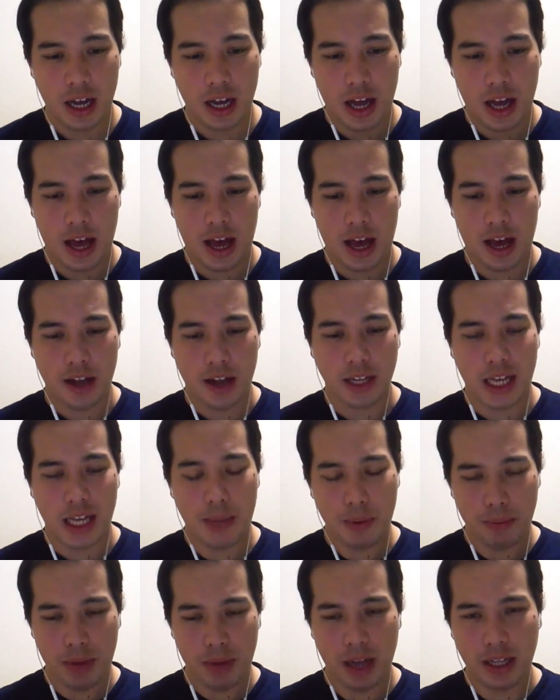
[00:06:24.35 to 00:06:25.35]
And keep in
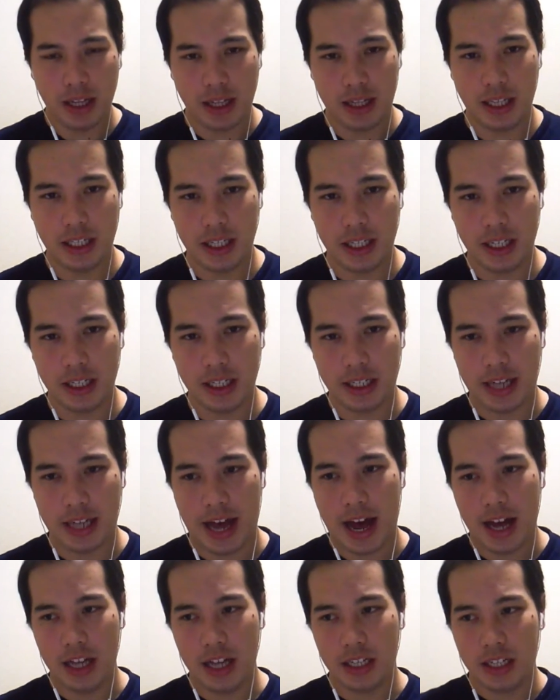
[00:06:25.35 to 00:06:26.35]
mind that this is
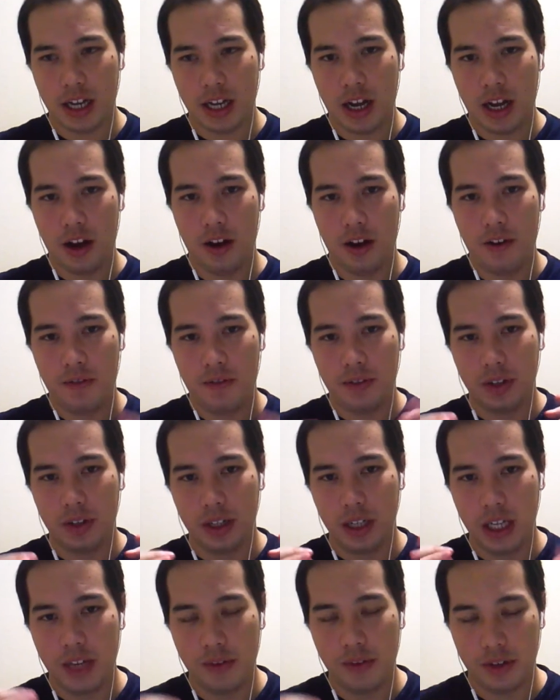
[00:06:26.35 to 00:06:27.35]
as of
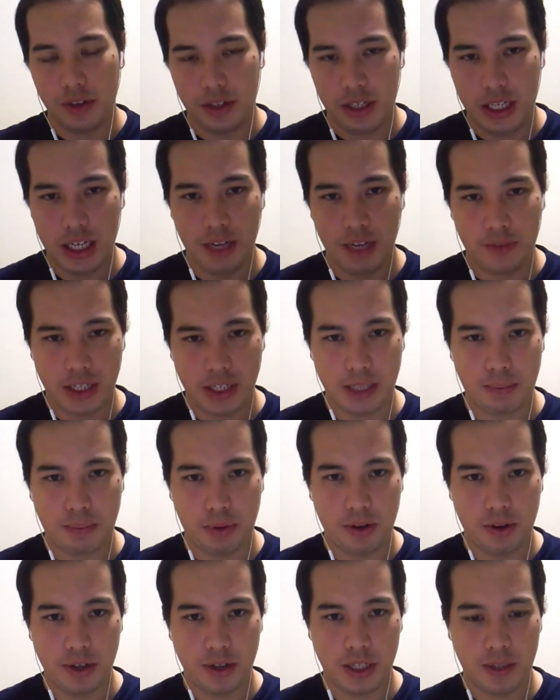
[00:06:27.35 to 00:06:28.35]
League of
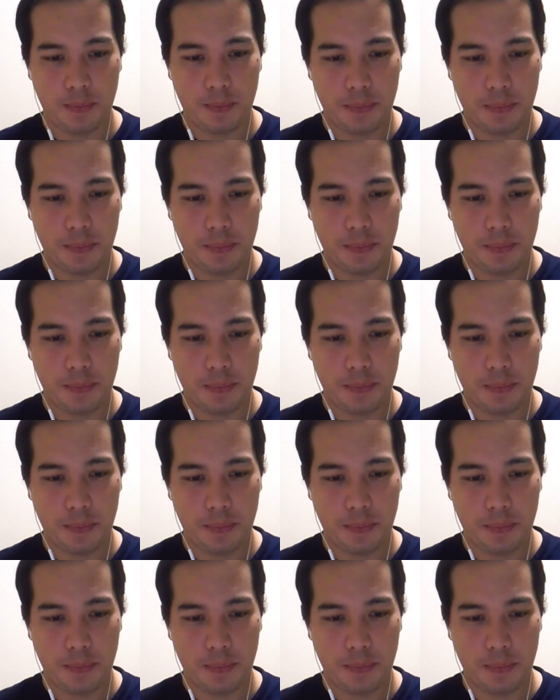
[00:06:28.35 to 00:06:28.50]
Explorers.